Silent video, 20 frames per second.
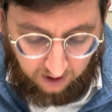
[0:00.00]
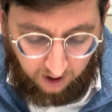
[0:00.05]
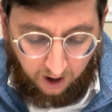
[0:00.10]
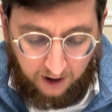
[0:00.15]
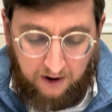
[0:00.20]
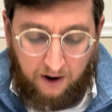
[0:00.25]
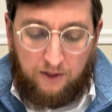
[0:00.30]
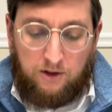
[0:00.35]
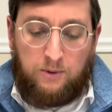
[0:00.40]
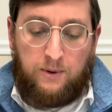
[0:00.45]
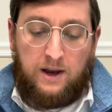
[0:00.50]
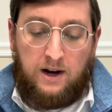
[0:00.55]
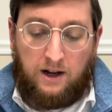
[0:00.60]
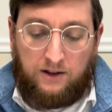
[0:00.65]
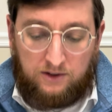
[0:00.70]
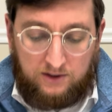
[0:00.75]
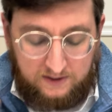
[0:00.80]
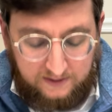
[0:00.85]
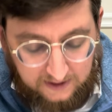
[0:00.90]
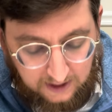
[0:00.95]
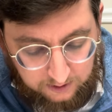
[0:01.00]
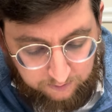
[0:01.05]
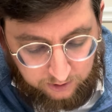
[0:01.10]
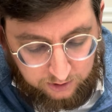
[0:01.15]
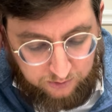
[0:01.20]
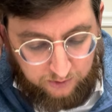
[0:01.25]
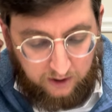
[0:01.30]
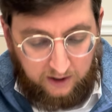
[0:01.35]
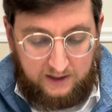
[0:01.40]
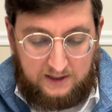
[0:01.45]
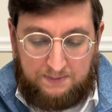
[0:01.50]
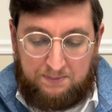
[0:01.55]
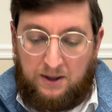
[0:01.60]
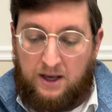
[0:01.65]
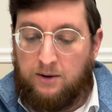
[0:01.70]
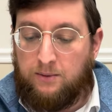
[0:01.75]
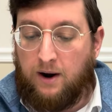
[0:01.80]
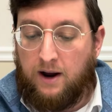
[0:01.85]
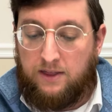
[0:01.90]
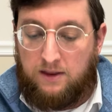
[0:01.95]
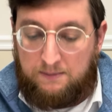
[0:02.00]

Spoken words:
another way to understand, which would explain why